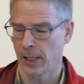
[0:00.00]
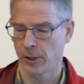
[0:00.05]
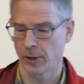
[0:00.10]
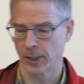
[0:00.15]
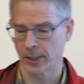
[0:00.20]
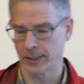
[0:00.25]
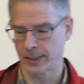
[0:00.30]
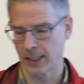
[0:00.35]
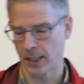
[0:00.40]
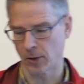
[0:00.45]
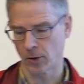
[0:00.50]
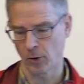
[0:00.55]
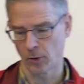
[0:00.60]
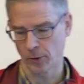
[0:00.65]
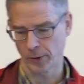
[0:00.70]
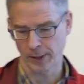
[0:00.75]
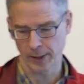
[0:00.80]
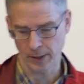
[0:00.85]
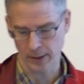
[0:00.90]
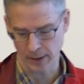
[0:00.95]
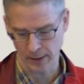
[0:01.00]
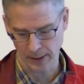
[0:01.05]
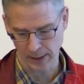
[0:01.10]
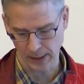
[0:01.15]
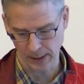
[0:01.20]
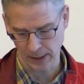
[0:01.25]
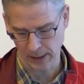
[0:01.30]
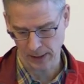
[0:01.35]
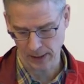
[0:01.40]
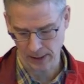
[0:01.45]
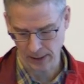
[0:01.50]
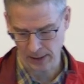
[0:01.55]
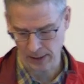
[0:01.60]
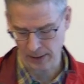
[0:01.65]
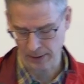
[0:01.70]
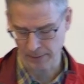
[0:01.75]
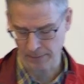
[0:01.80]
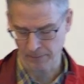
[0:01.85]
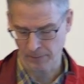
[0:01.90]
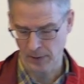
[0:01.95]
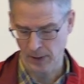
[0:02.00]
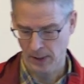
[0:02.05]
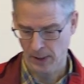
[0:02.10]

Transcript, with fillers: you can download the, the, um,